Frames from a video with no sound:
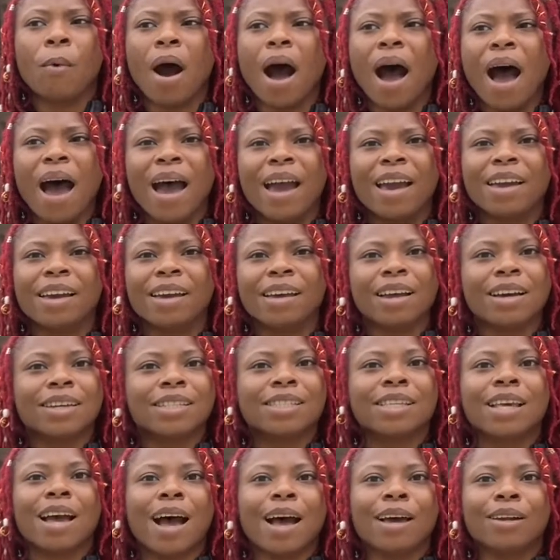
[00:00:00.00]
was
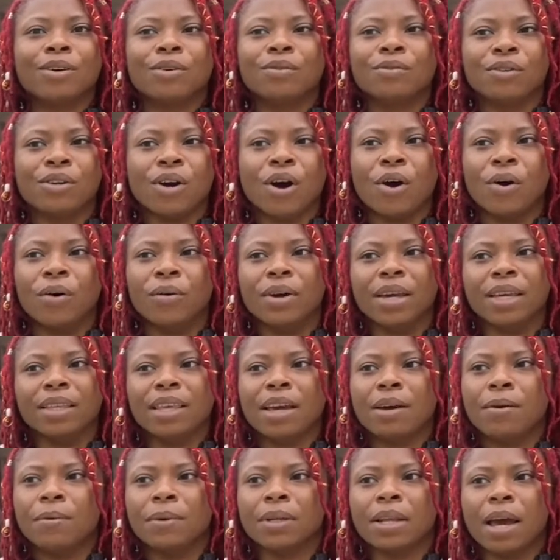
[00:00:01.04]
trying to
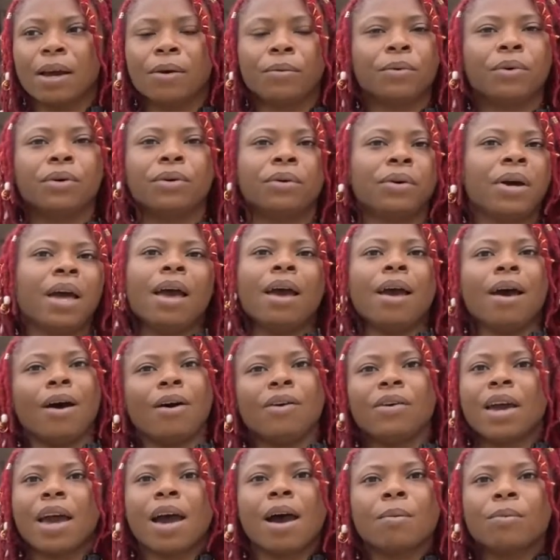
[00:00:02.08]
ruin like
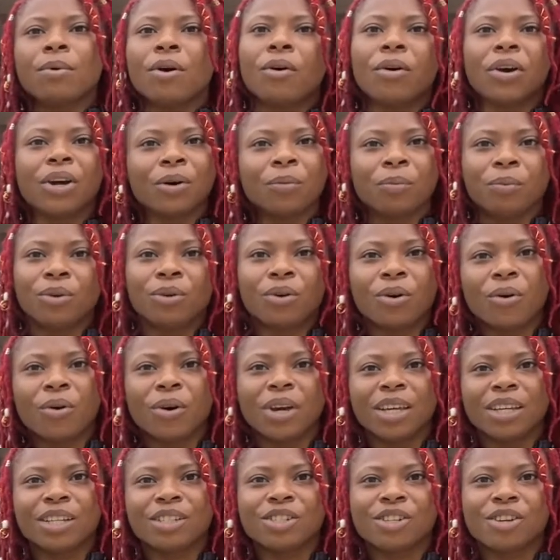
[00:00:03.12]
maybe a
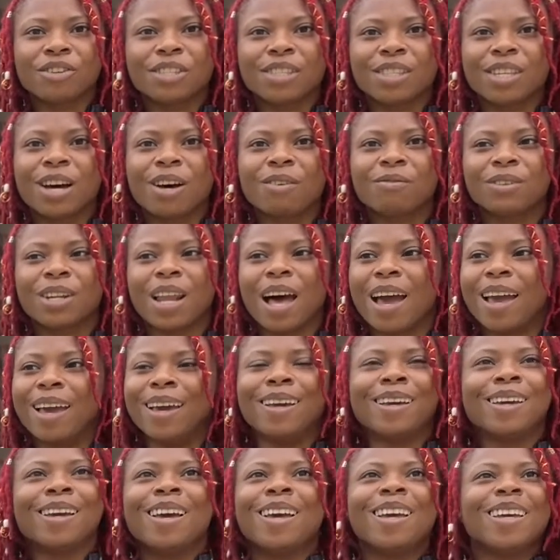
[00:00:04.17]
reputation, ruined the